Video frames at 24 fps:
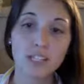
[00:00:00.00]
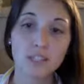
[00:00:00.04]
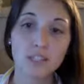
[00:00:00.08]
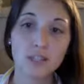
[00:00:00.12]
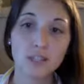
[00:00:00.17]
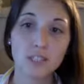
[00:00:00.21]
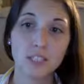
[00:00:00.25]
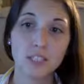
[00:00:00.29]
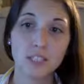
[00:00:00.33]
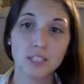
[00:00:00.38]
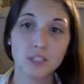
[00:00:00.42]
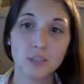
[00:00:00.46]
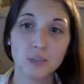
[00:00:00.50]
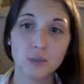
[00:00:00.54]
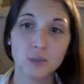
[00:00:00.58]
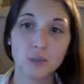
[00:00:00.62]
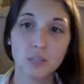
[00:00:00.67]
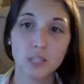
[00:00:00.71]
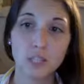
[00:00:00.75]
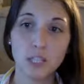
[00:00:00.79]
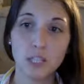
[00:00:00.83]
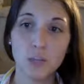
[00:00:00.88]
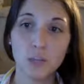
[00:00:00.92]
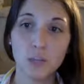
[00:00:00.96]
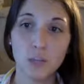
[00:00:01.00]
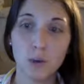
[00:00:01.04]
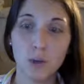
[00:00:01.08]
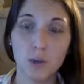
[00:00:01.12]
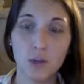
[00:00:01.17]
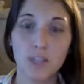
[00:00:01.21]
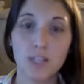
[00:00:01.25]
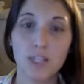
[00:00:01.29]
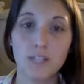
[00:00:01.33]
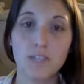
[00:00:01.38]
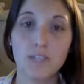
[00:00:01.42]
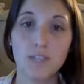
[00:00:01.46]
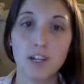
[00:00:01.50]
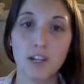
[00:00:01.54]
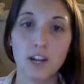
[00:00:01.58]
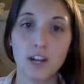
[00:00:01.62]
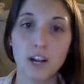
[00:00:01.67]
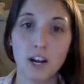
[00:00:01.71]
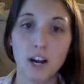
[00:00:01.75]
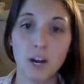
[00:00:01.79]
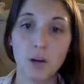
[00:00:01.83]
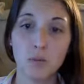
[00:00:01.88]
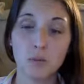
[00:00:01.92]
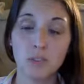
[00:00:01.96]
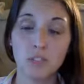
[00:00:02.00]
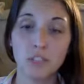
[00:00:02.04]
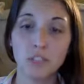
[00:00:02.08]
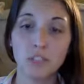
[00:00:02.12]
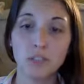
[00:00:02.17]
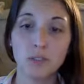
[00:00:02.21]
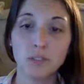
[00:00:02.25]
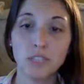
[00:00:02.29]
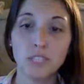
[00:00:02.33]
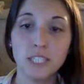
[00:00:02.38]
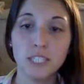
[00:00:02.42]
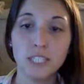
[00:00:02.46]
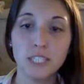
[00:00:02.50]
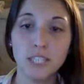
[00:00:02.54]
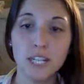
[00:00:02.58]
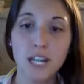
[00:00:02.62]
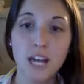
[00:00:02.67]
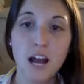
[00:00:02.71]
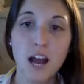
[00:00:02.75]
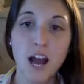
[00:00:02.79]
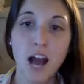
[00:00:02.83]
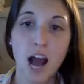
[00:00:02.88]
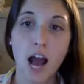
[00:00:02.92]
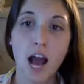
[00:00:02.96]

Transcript: So this is really important, to figure out how much you need.